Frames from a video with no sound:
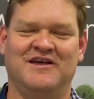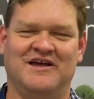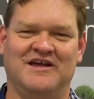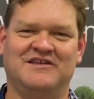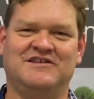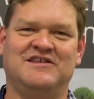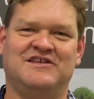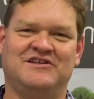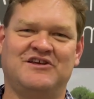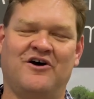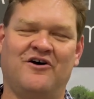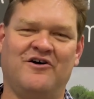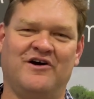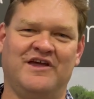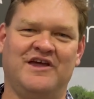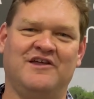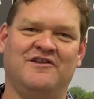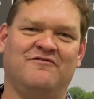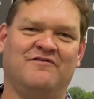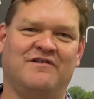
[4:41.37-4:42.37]
is these
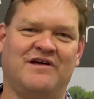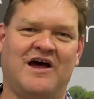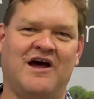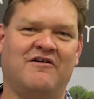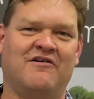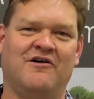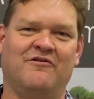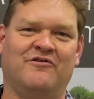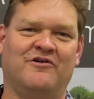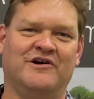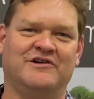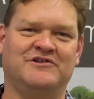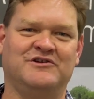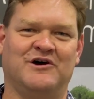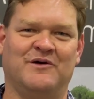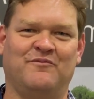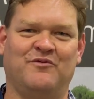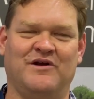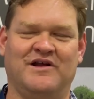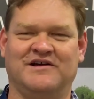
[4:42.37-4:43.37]
high end ROI
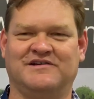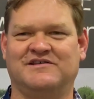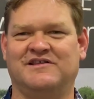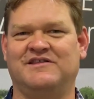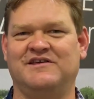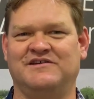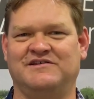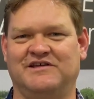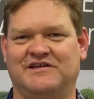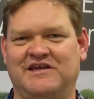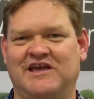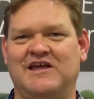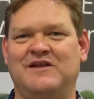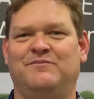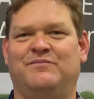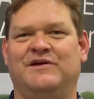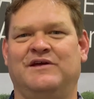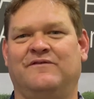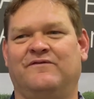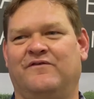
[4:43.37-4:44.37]
type products, the things that can
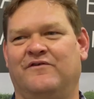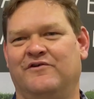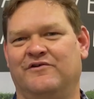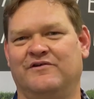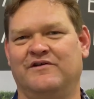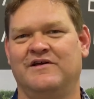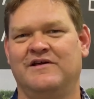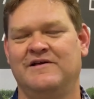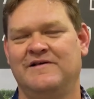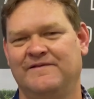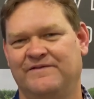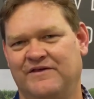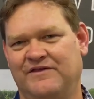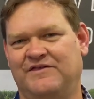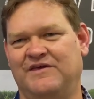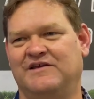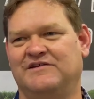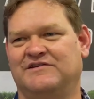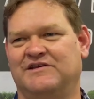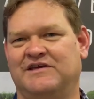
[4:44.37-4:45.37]
pick fruit, the
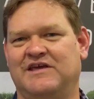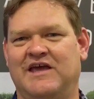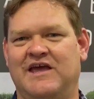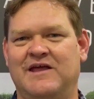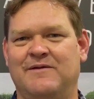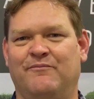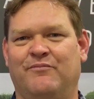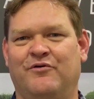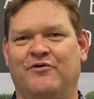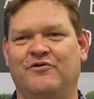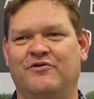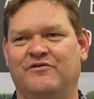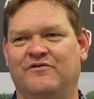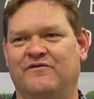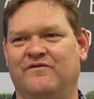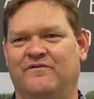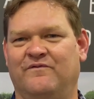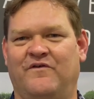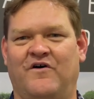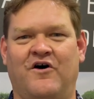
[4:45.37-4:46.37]
things that can
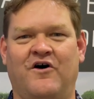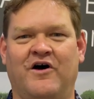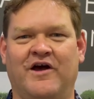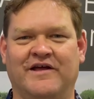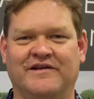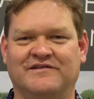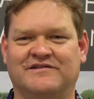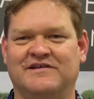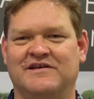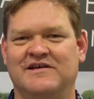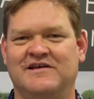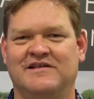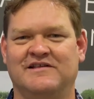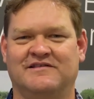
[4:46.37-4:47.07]
prune vines,